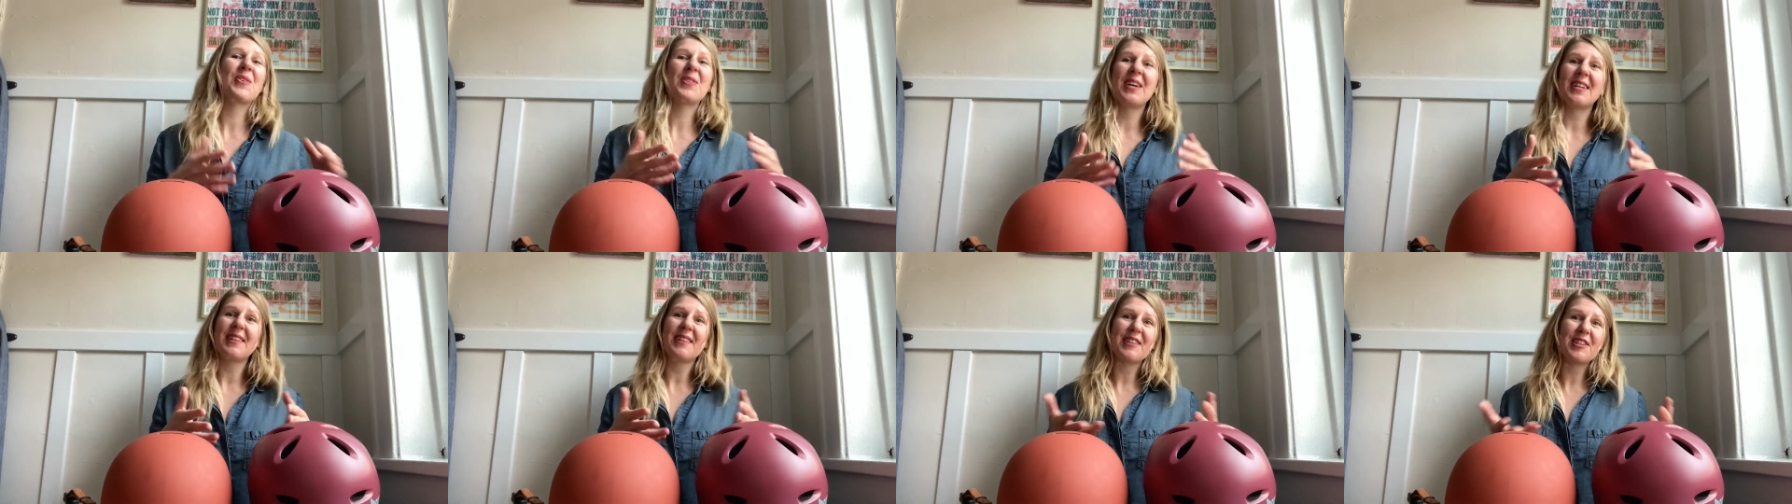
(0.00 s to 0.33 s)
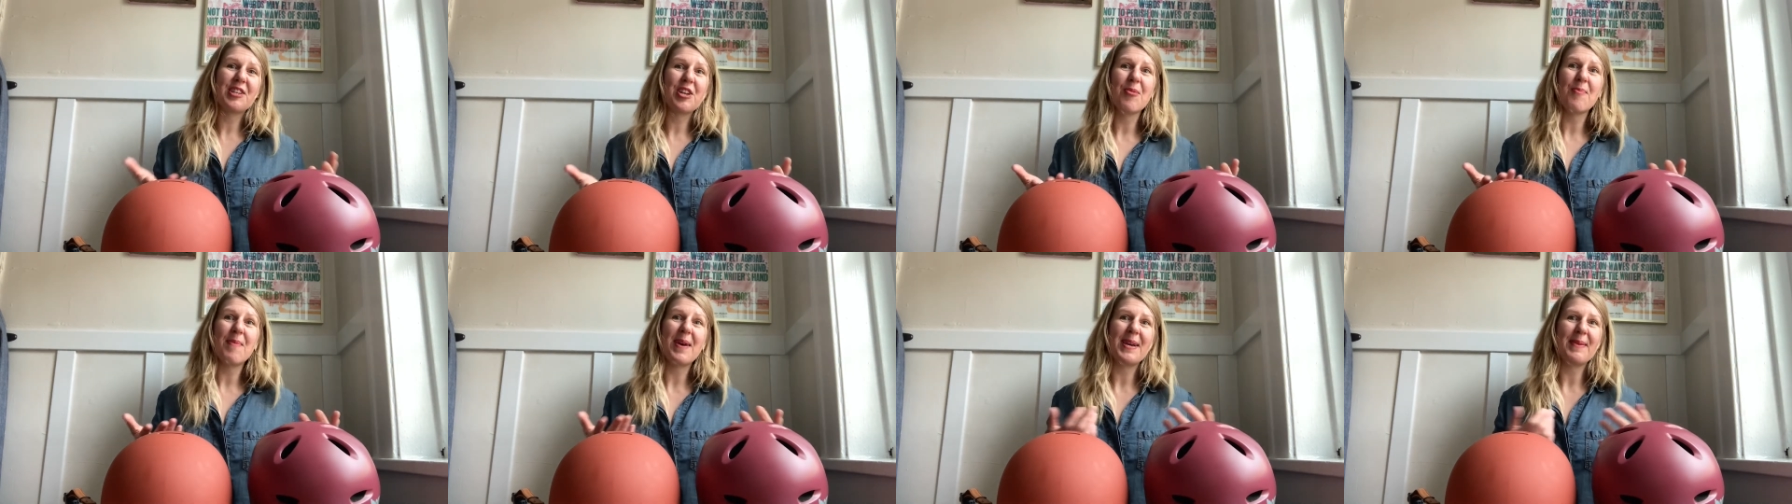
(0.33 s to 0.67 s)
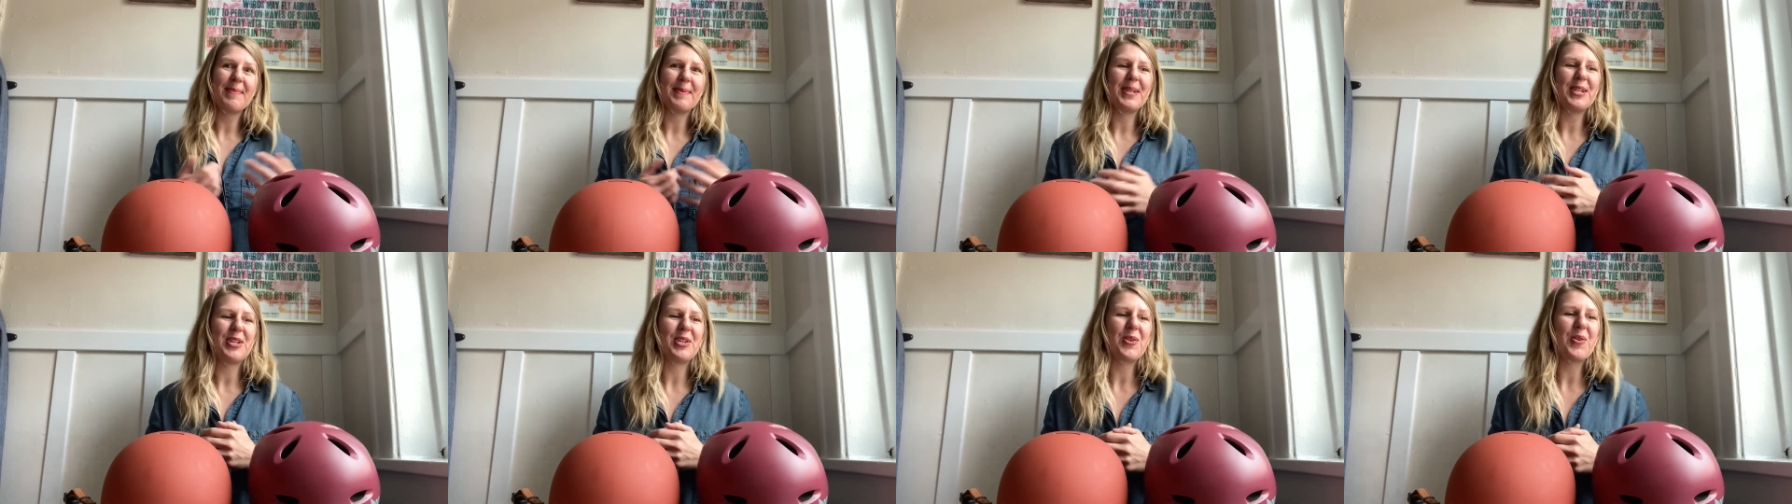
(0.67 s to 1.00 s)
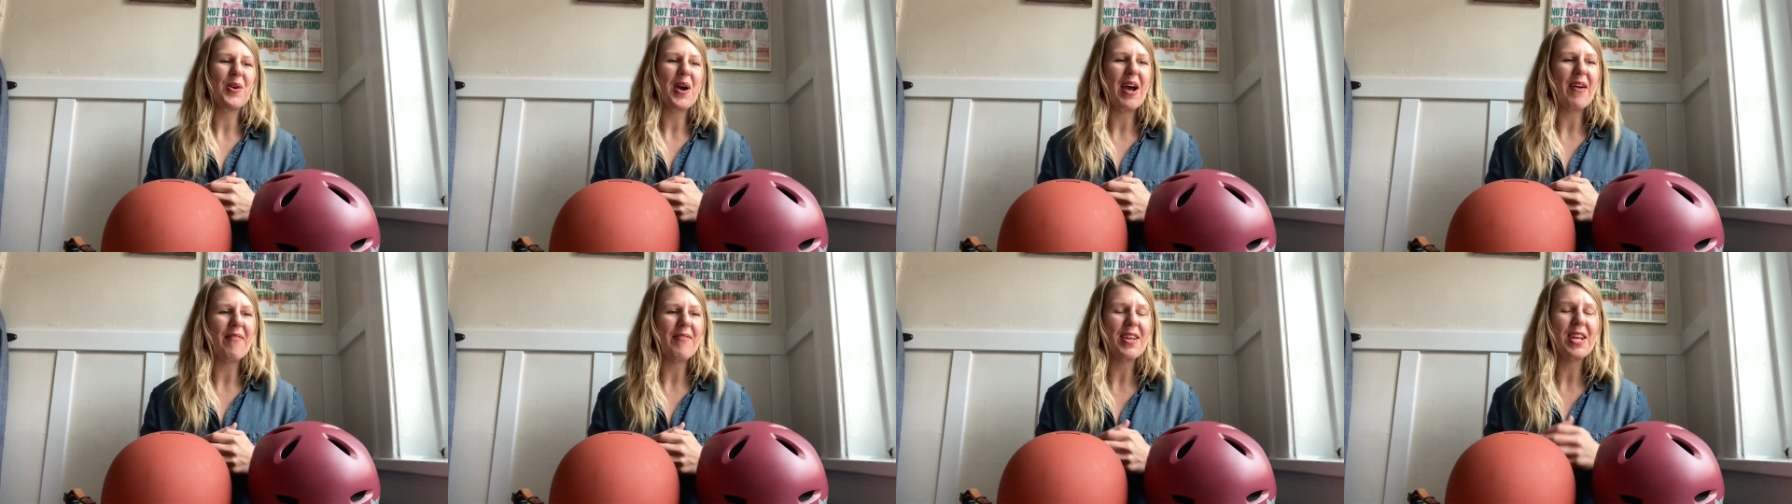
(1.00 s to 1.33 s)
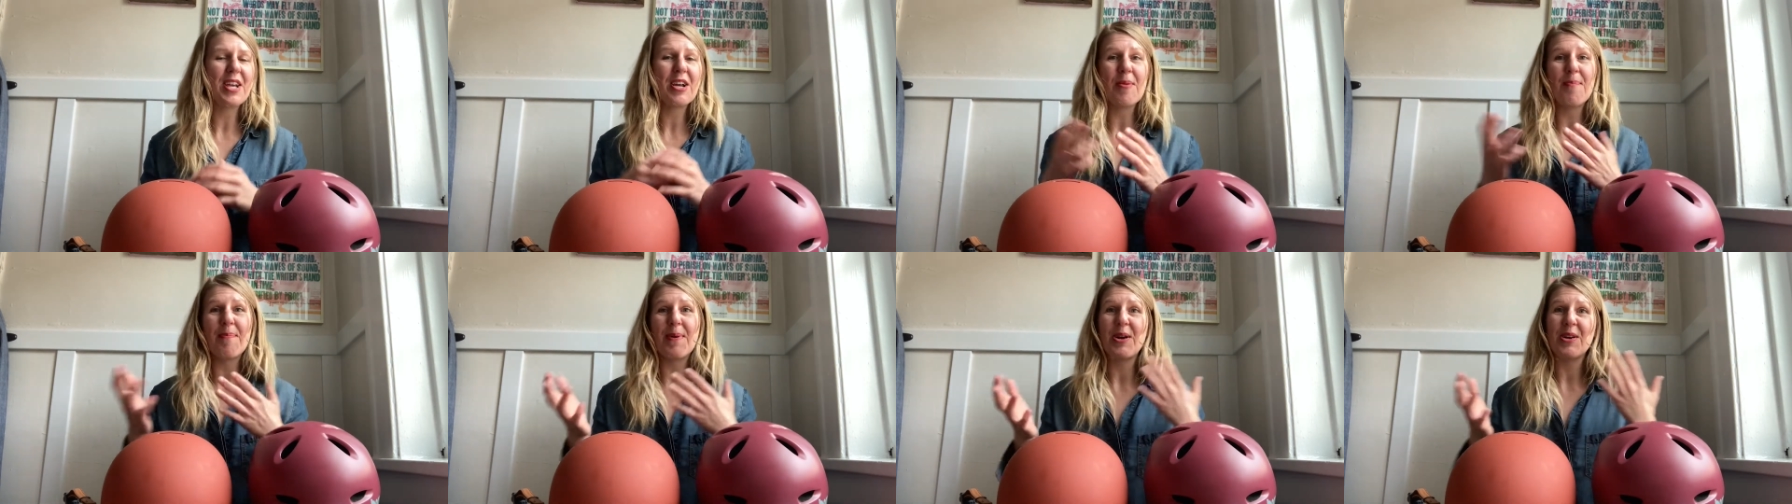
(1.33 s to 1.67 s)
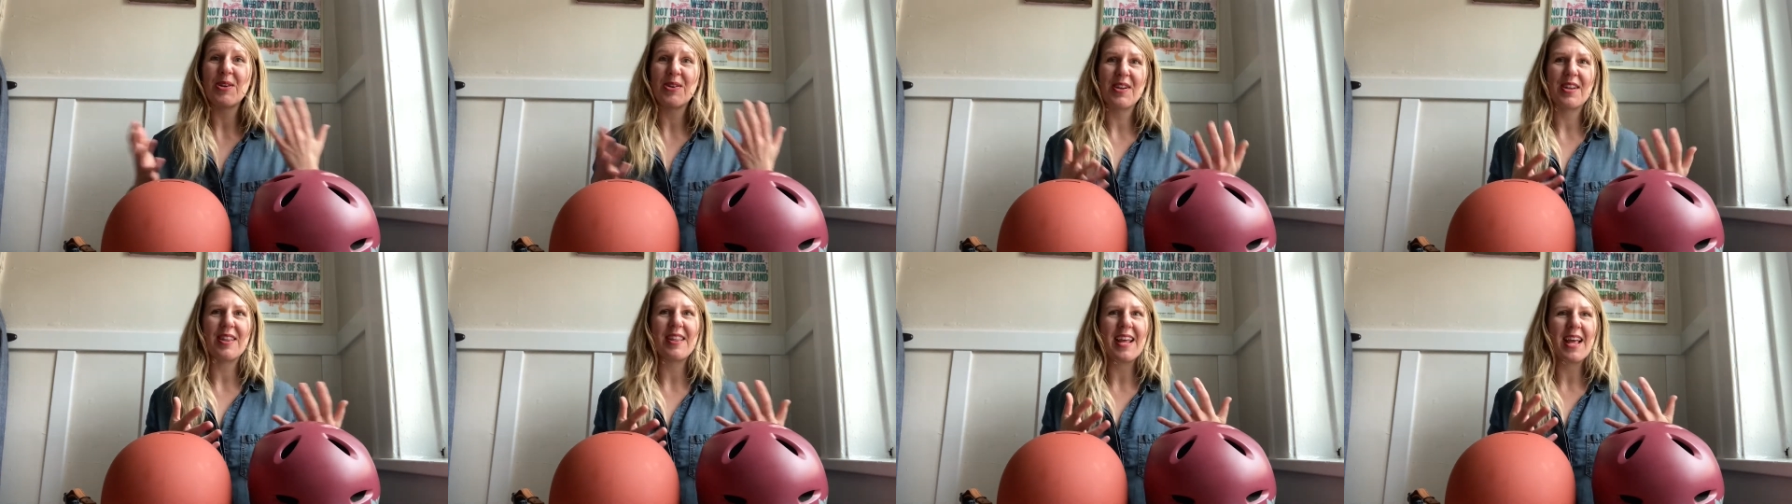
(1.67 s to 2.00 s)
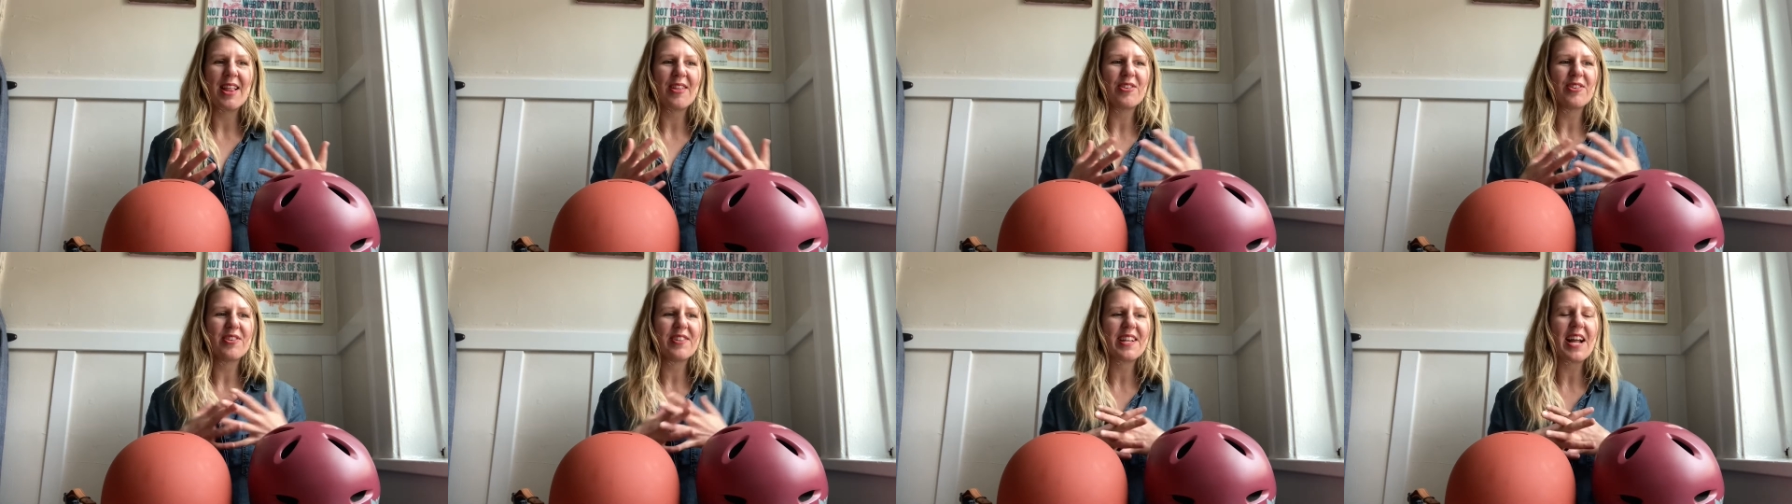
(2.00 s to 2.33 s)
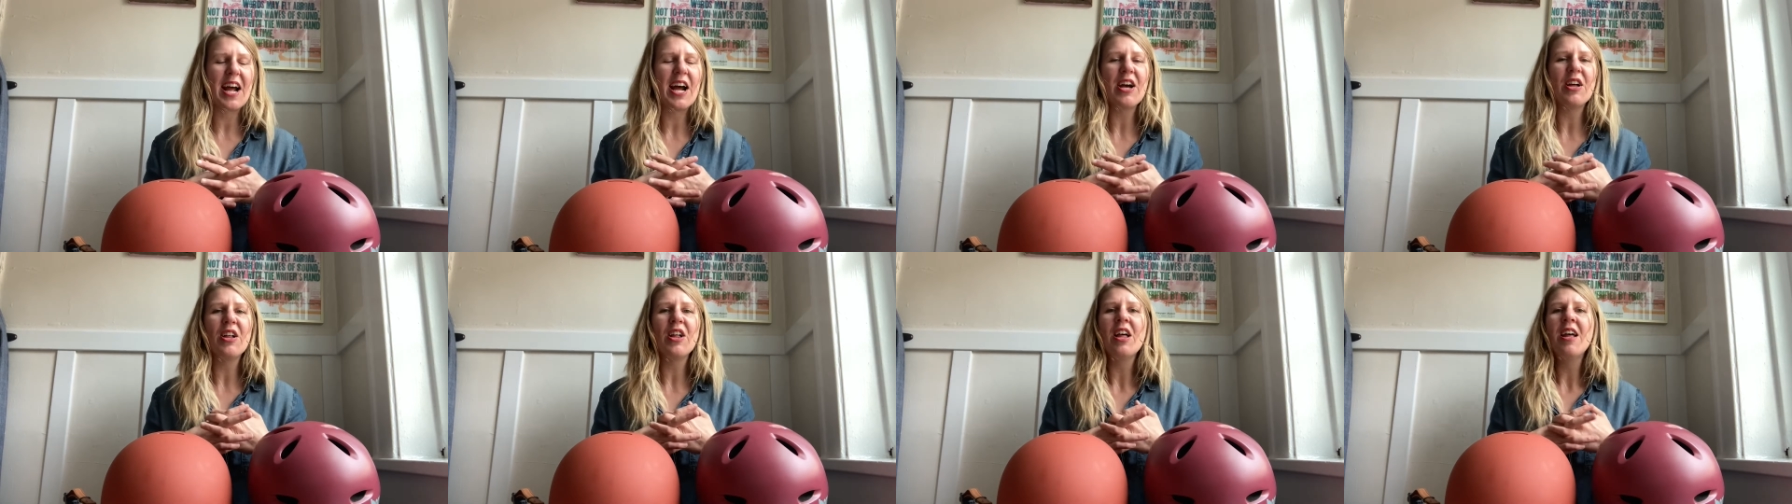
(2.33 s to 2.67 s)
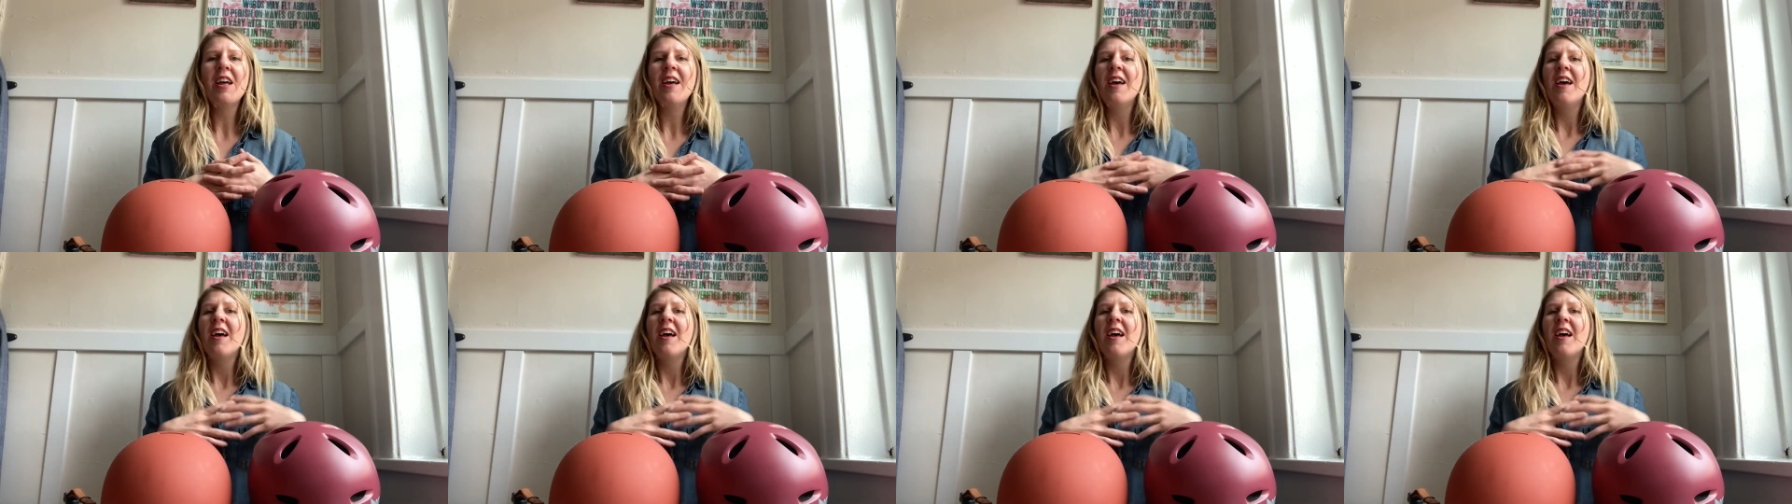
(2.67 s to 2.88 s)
That still might be too heavy compared to the other style.